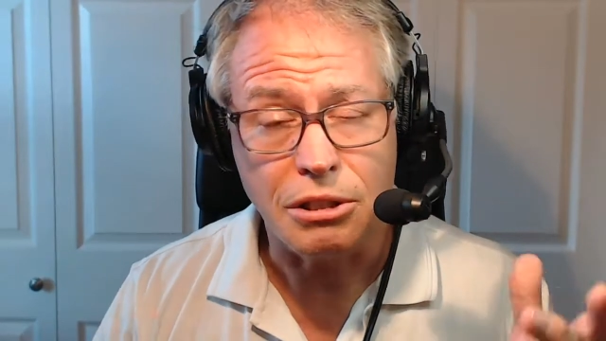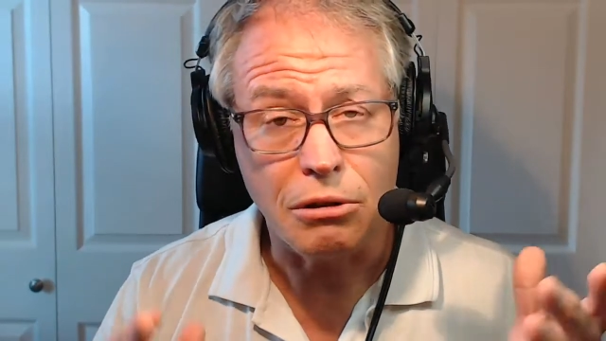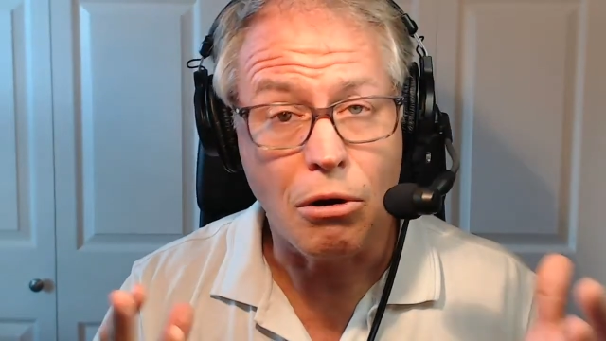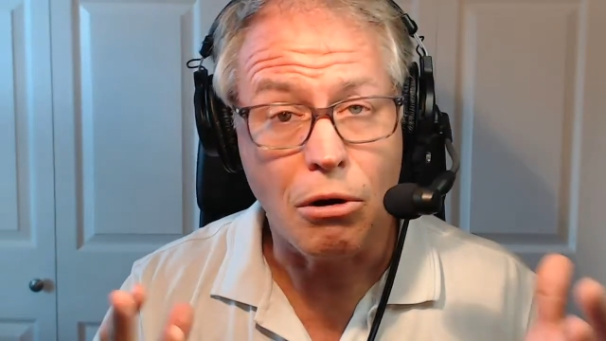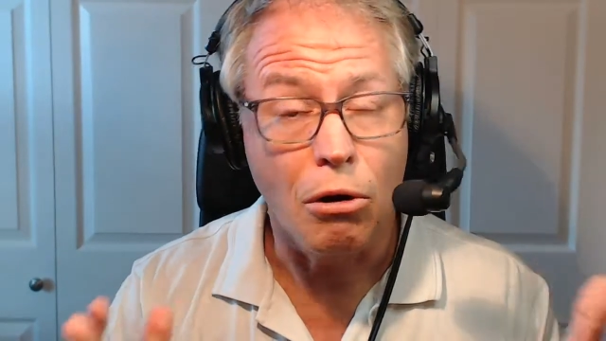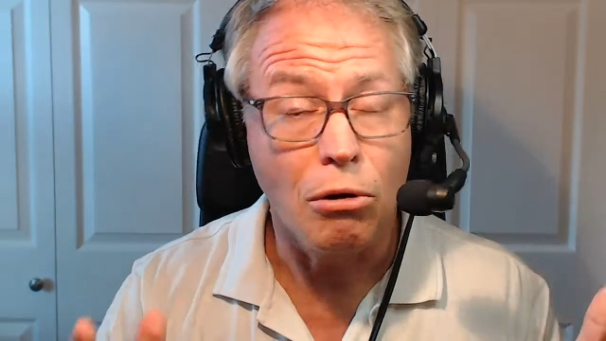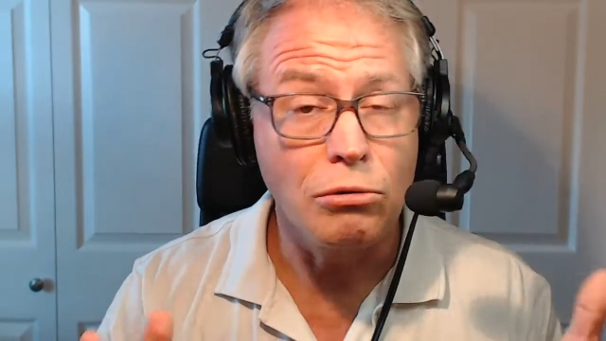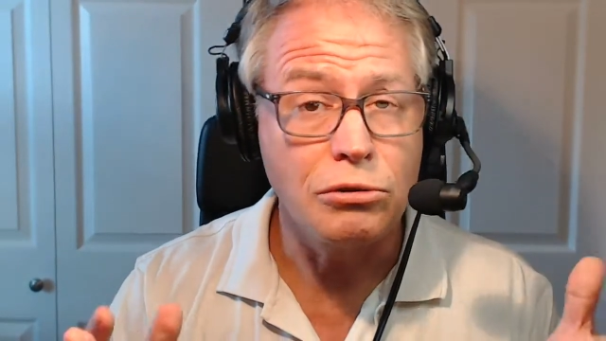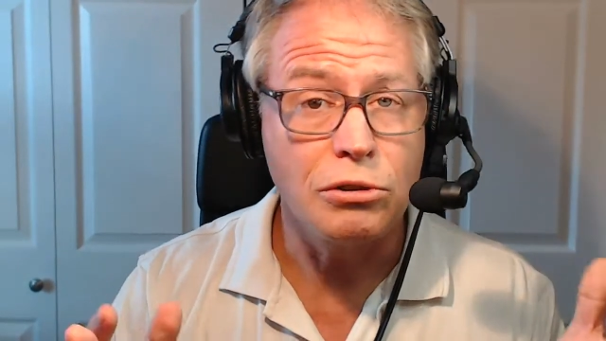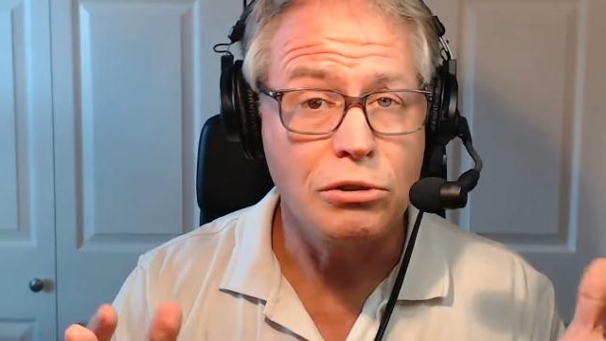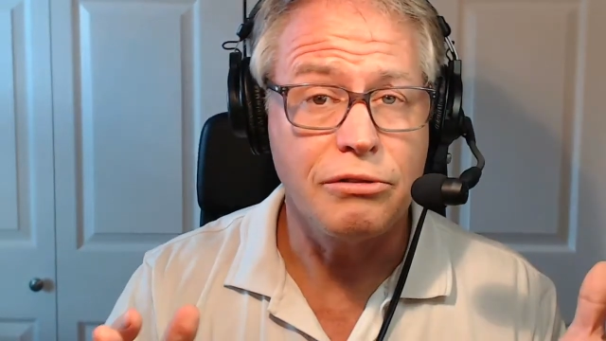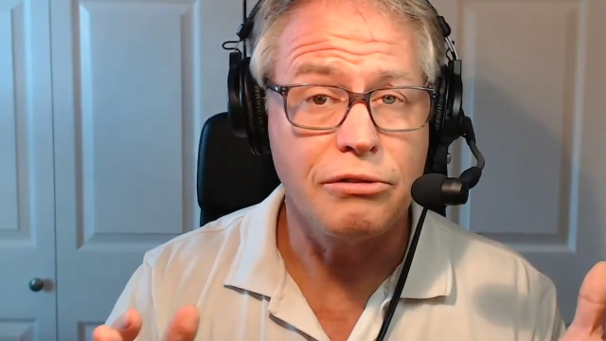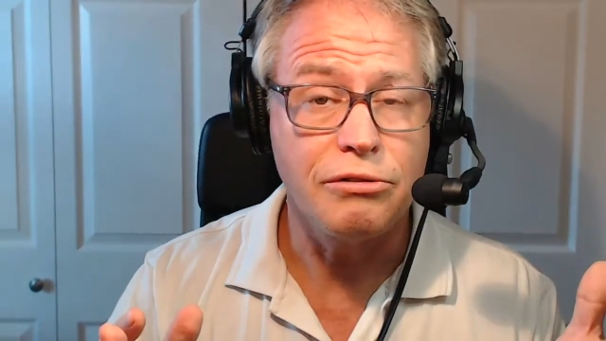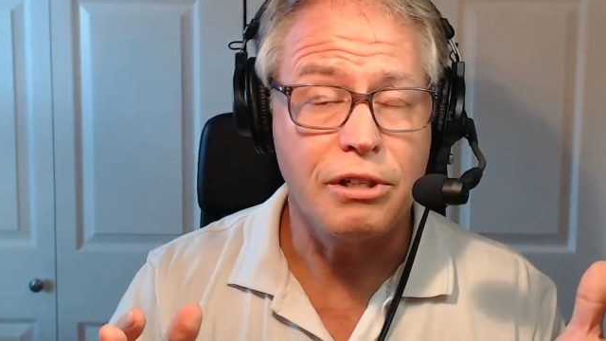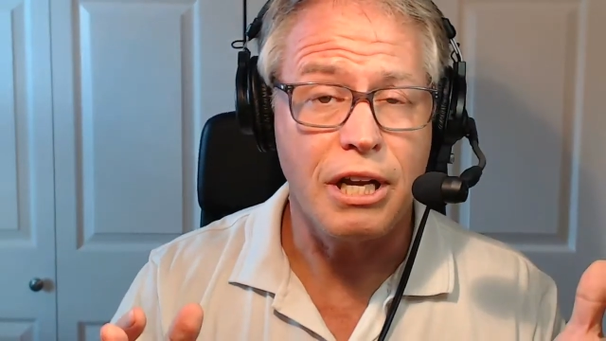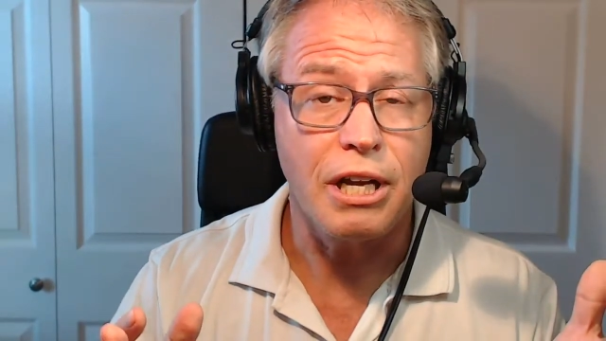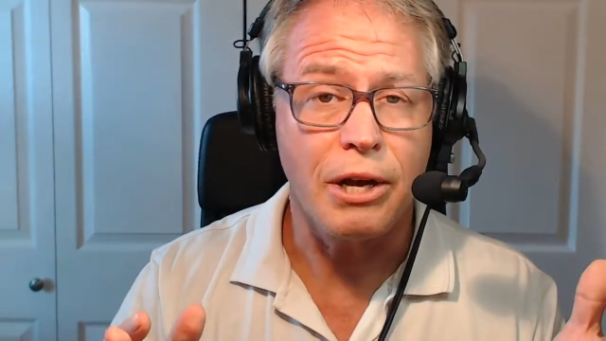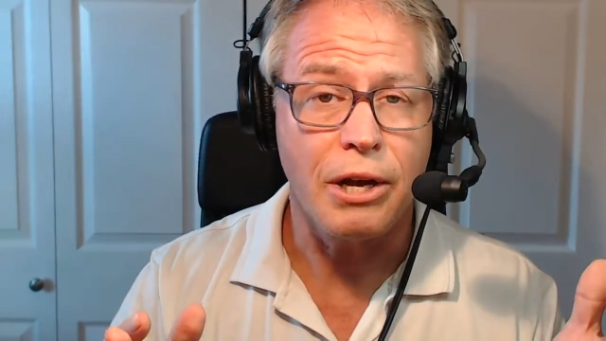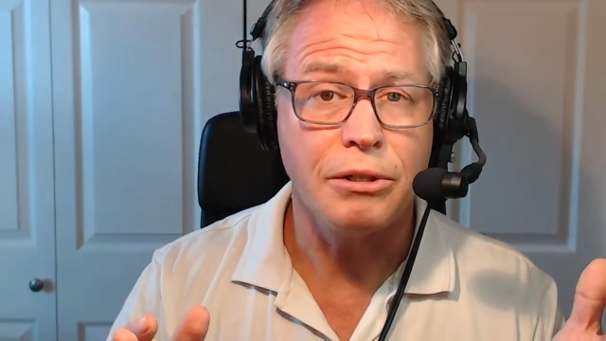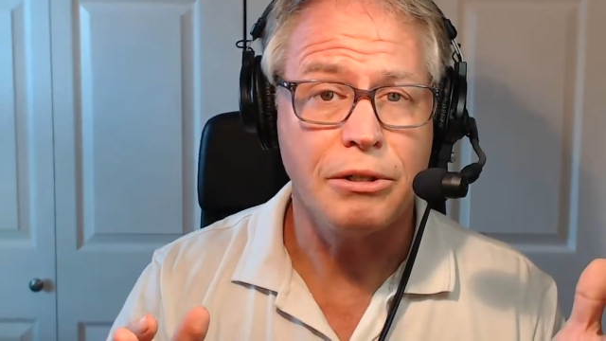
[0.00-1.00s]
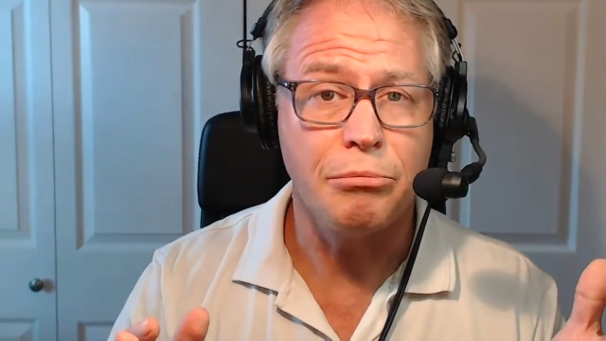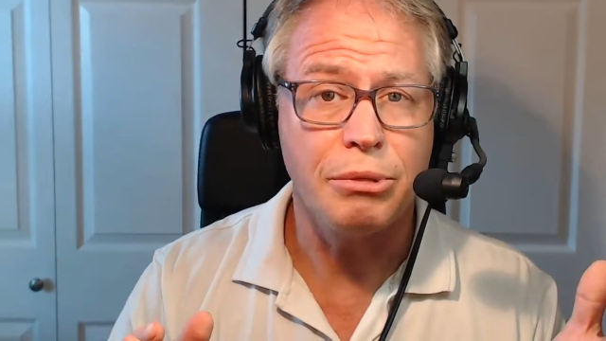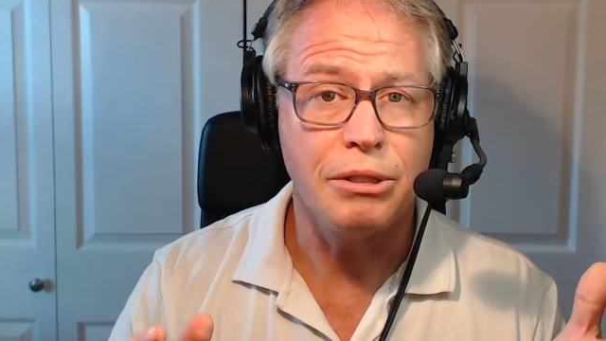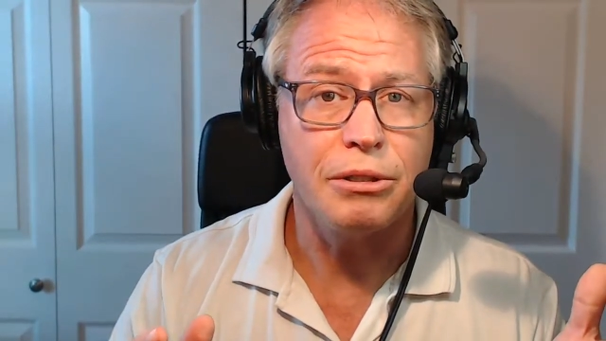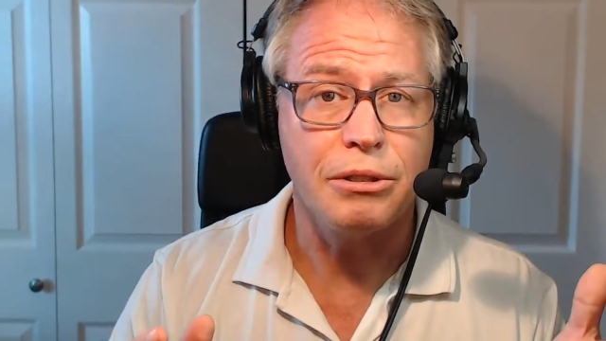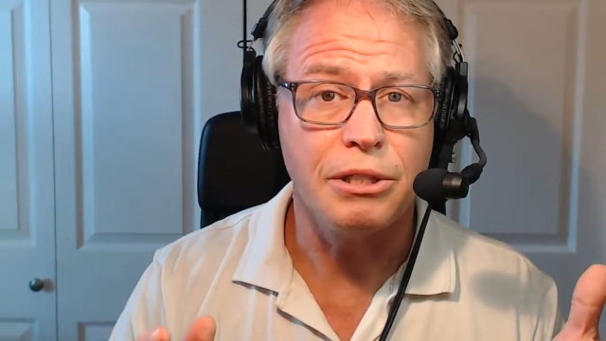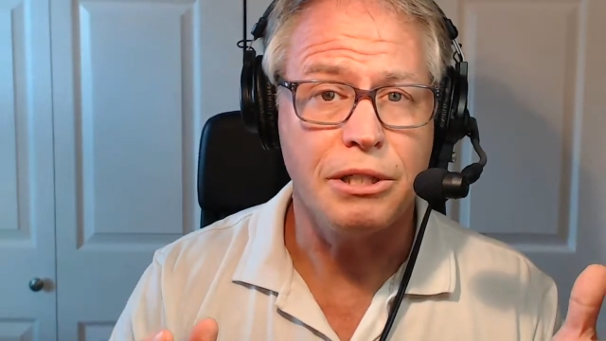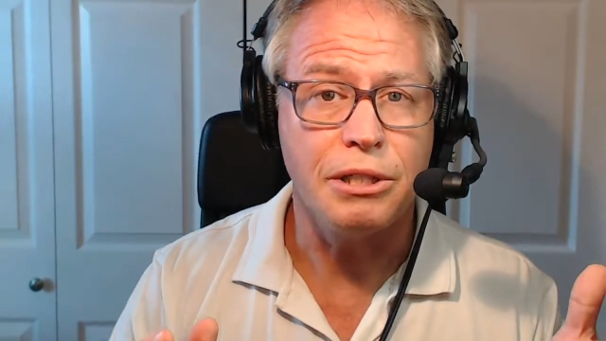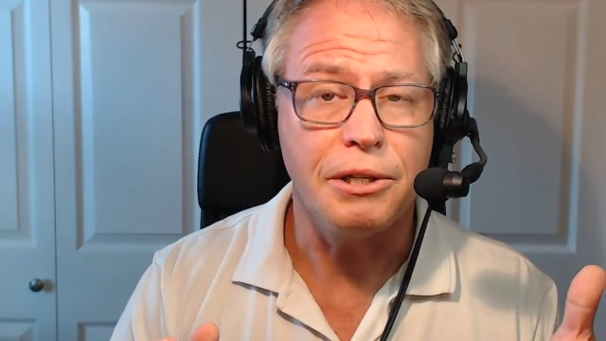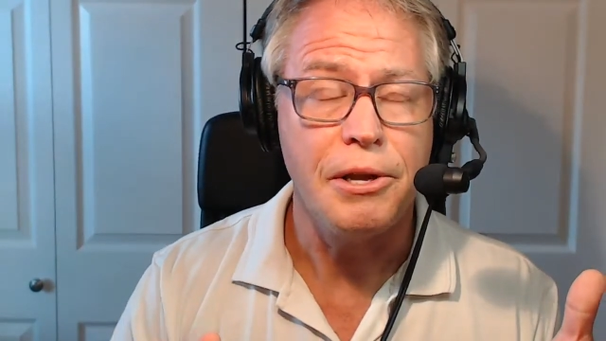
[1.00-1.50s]
a culture of
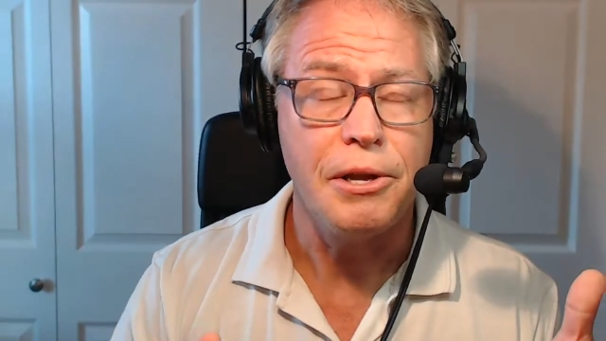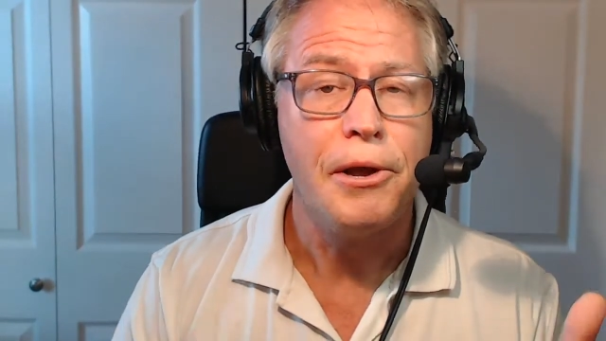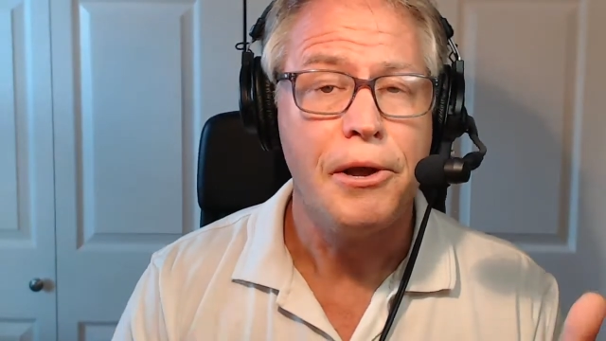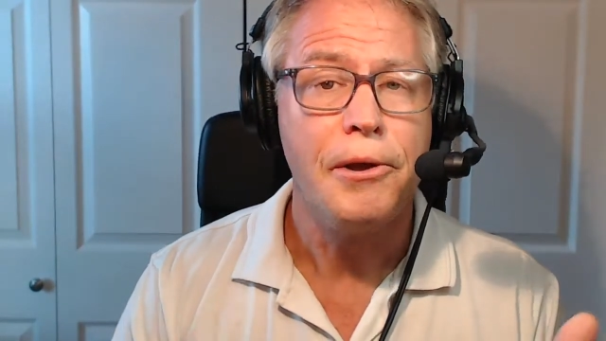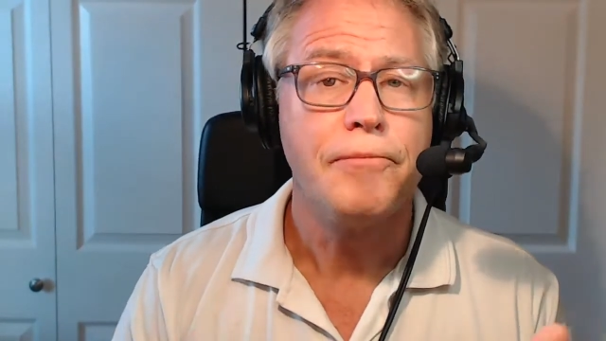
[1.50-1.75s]
accountability.